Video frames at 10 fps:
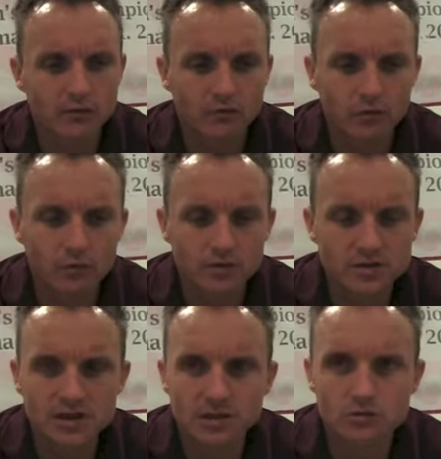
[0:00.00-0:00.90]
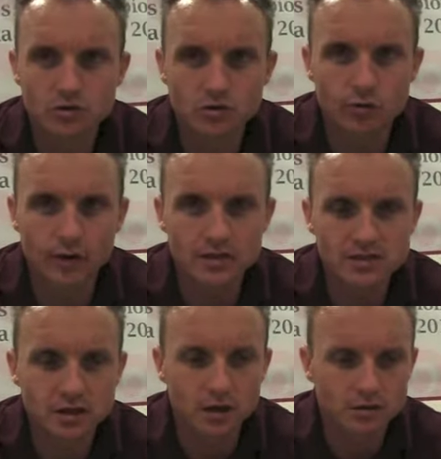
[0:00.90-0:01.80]
from the team
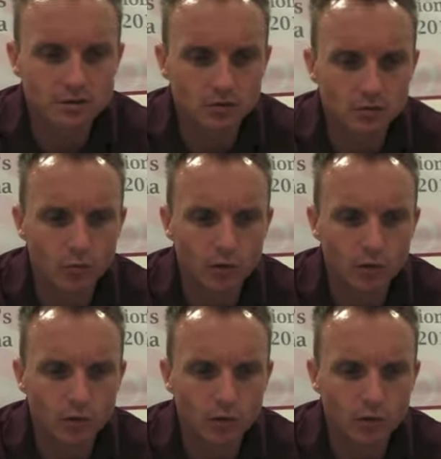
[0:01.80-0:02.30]
Turkmenistan, so